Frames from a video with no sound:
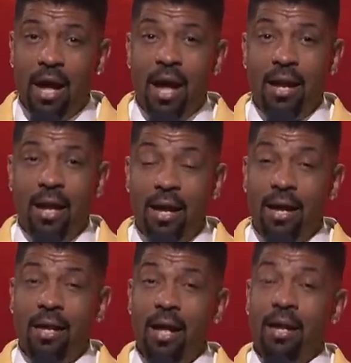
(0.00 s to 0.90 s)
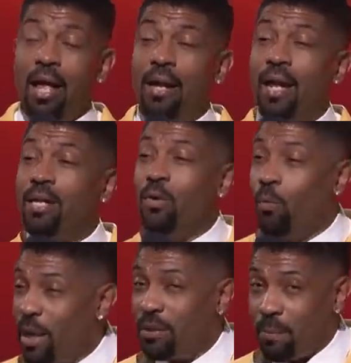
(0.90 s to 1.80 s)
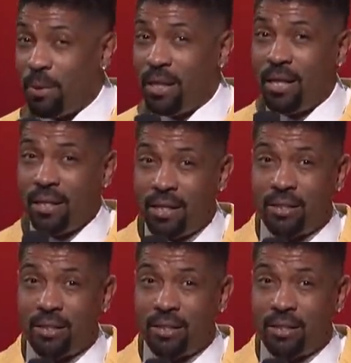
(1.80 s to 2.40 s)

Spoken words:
And I couldn't wait to be here to